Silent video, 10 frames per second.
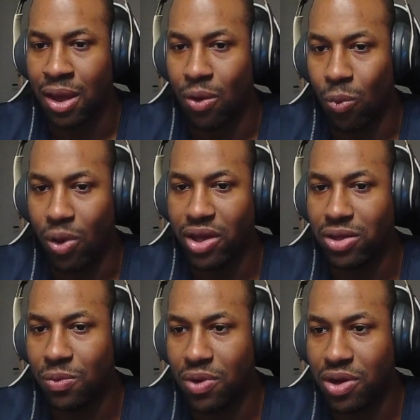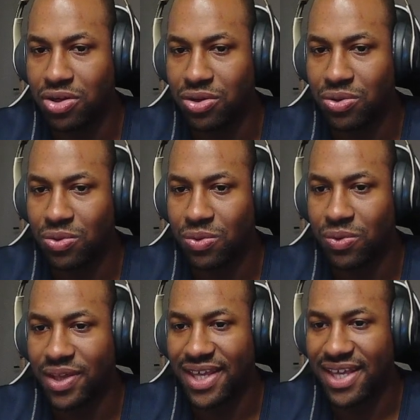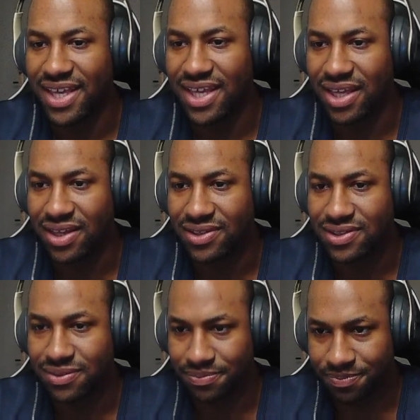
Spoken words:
What you want to do is